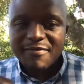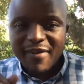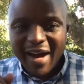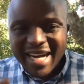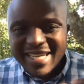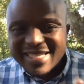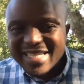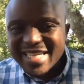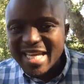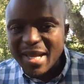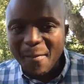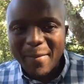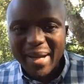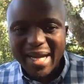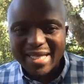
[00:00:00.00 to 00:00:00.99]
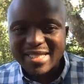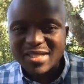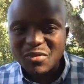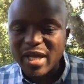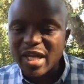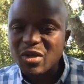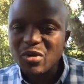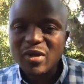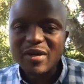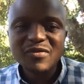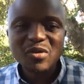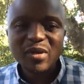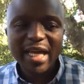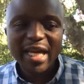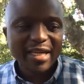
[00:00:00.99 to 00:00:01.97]
fuzzy impact where you have
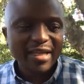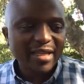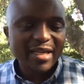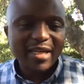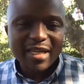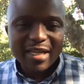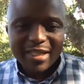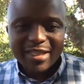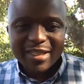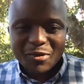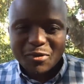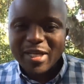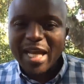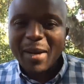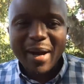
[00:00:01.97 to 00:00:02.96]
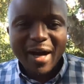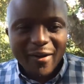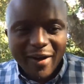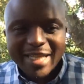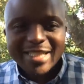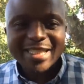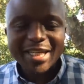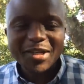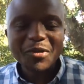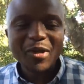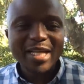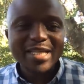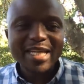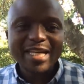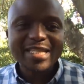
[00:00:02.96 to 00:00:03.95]
to like do number crunching. You
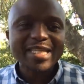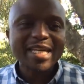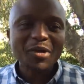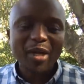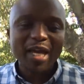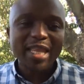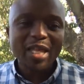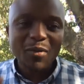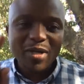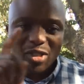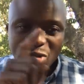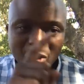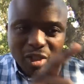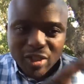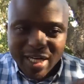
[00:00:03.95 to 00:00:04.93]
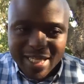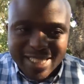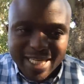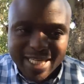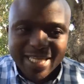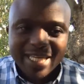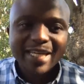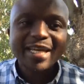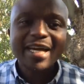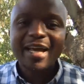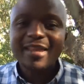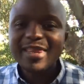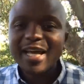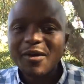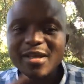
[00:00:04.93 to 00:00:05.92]
can like say, okay, there was no tractor here,
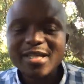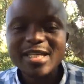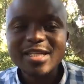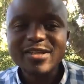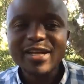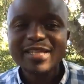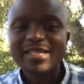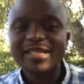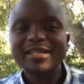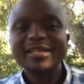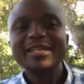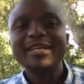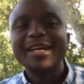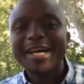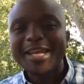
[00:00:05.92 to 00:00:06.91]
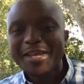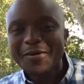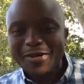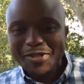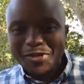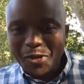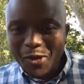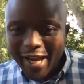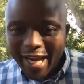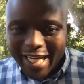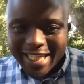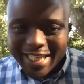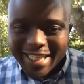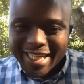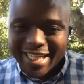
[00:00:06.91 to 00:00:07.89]
now there's a tractor. There was no
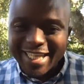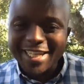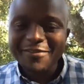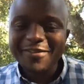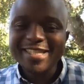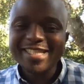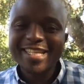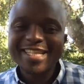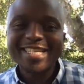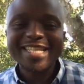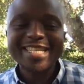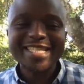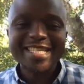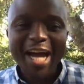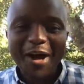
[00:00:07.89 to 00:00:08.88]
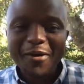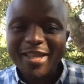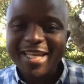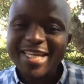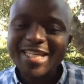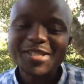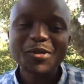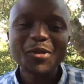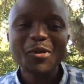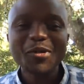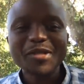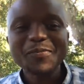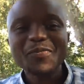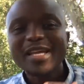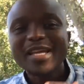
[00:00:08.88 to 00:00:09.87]
cattle handling facilities, now there is. You know,
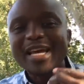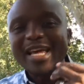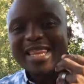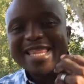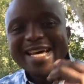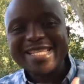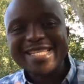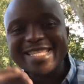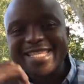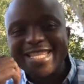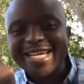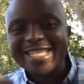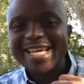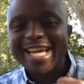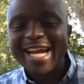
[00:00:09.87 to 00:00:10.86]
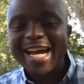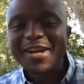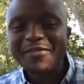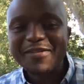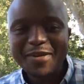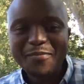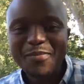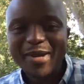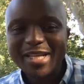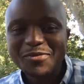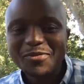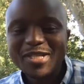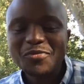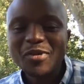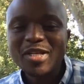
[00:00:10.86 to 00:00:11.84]
that's the kind of
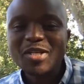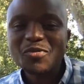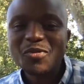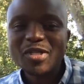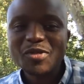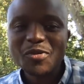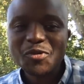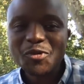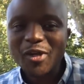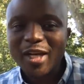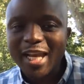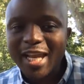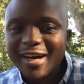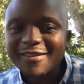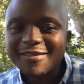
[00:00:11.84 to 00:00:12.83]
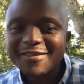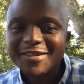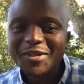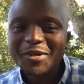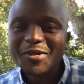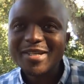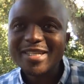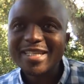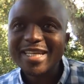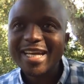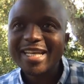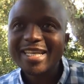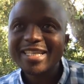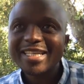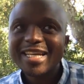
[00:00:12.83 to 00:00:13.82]
impact which we truly love. You know,
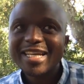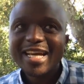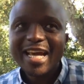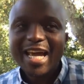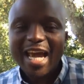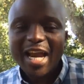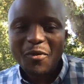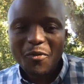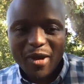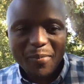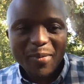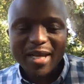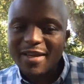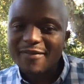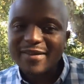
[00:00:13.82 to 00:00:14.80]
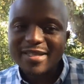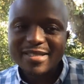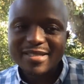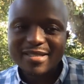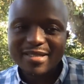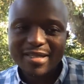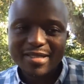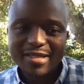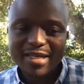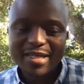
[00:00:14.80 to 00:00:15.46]
and we believe it's